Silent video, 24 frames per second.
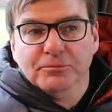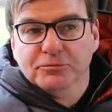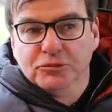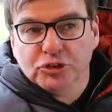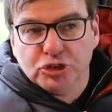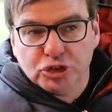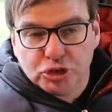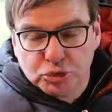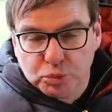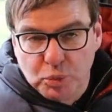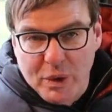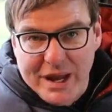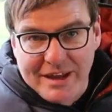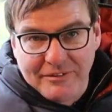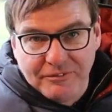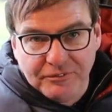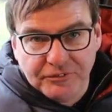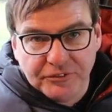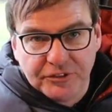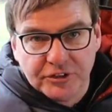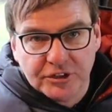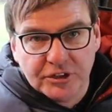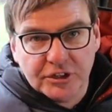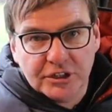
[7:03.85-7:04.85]

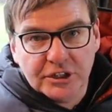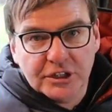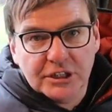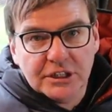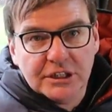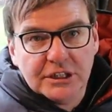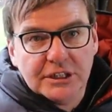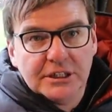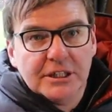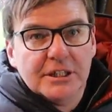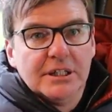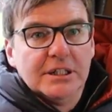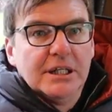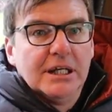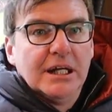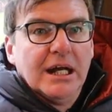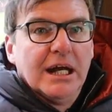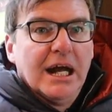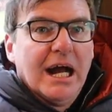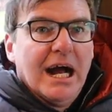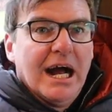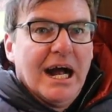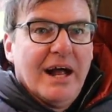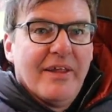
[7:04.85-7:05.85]
Swift,
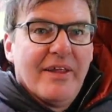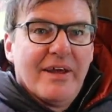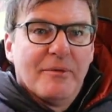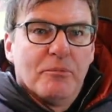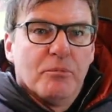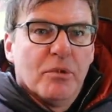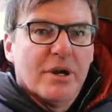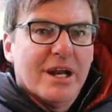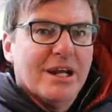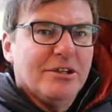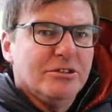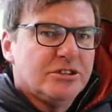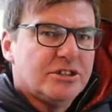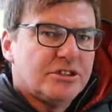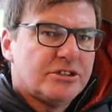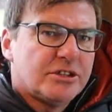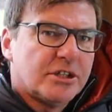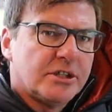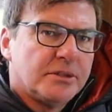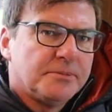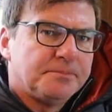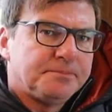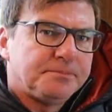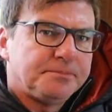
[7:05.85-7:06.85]
and then what else is
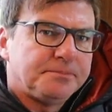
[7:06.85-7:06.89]
it?